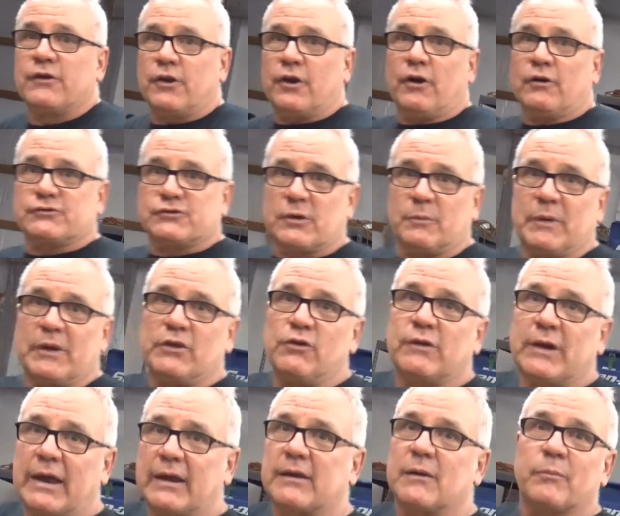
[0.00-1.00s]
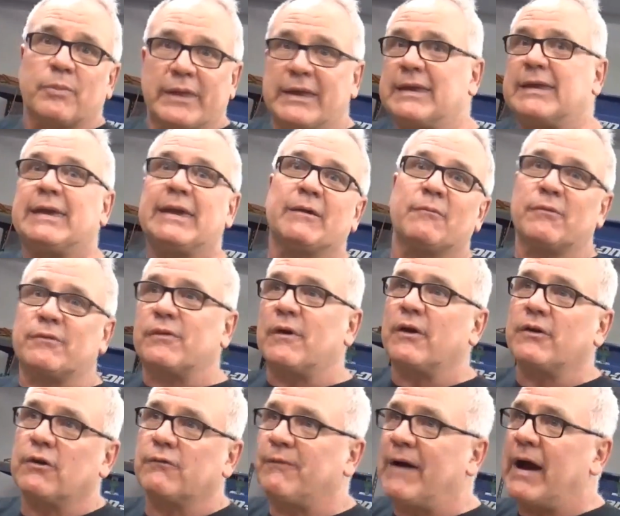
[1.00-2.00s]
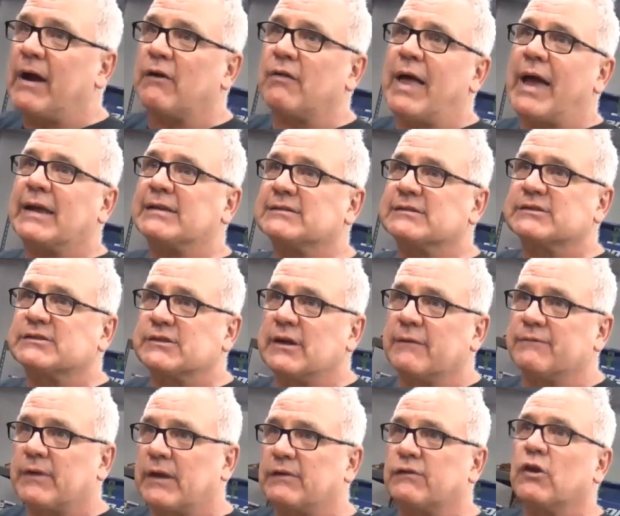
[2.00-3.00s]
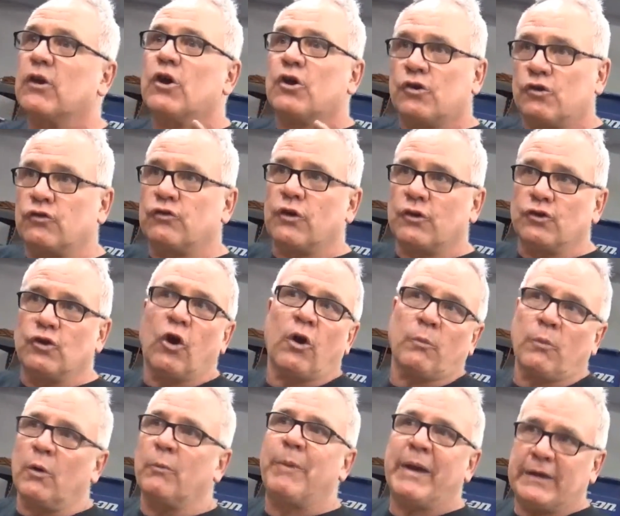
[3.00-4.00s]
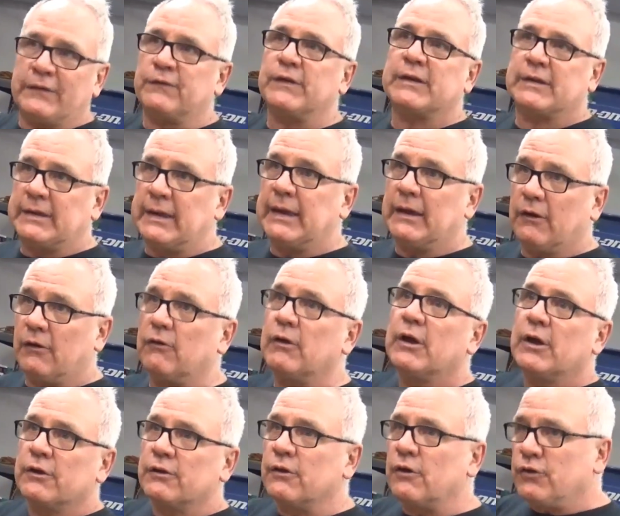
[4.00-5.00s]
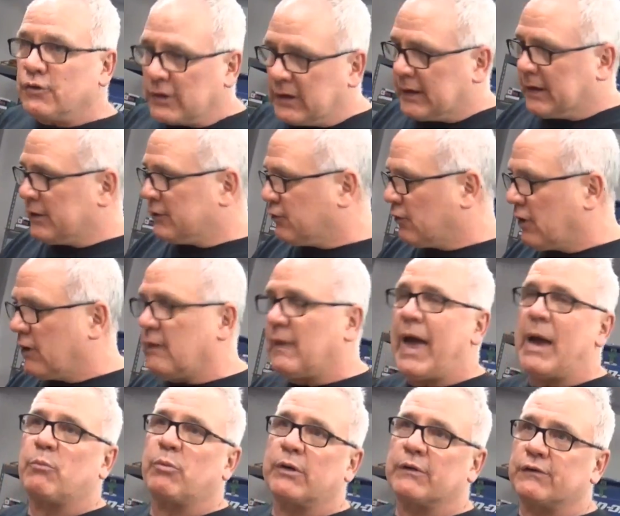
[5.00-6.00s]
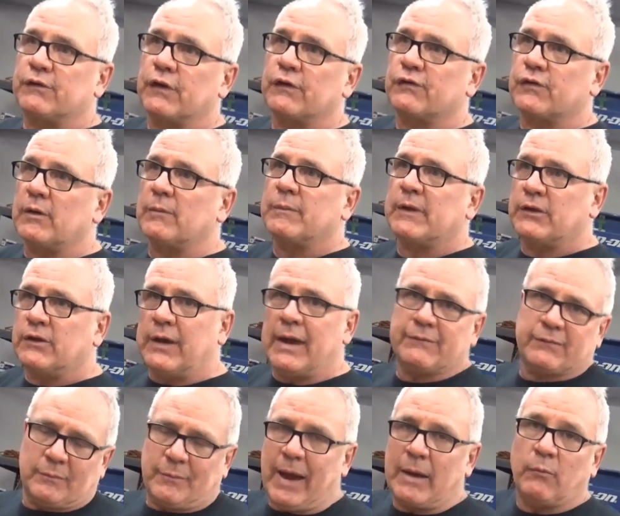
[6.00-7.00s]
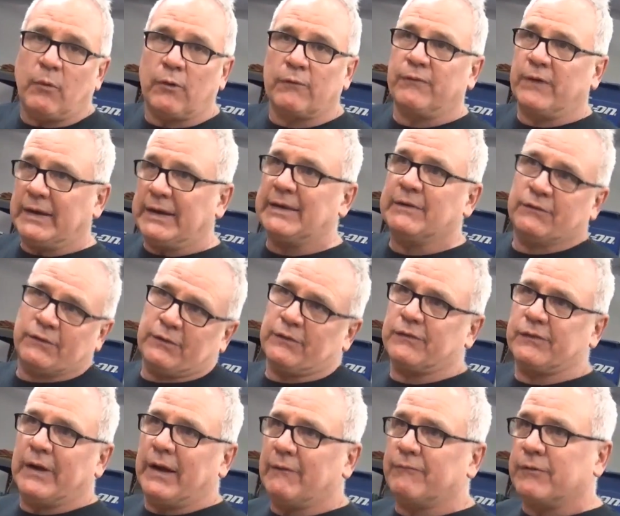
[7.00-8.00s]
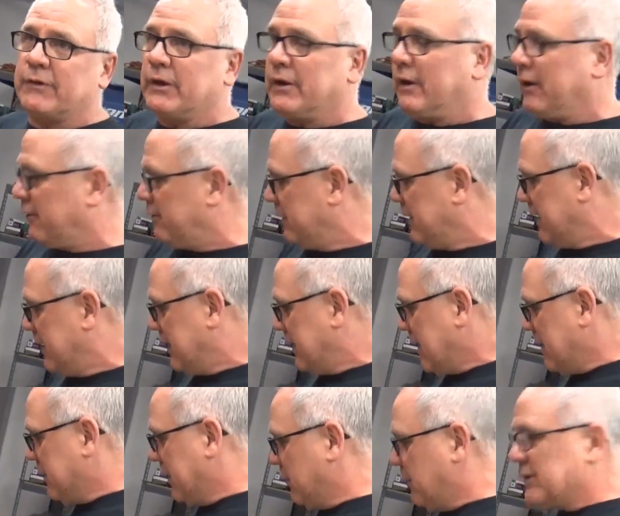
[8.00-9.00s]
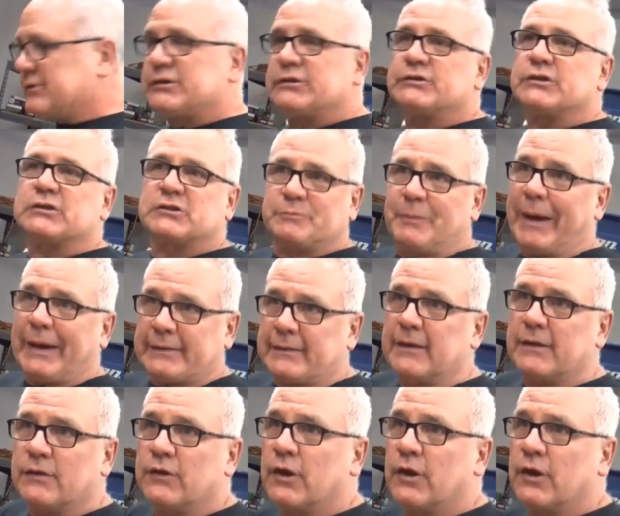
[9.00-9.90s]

So I mean, you got a complete kit with all your fire lines and stuff. That's the normal basic deal. You get into an elaborate system, then you have to buy more fittings and stuff. I mean, which is expected.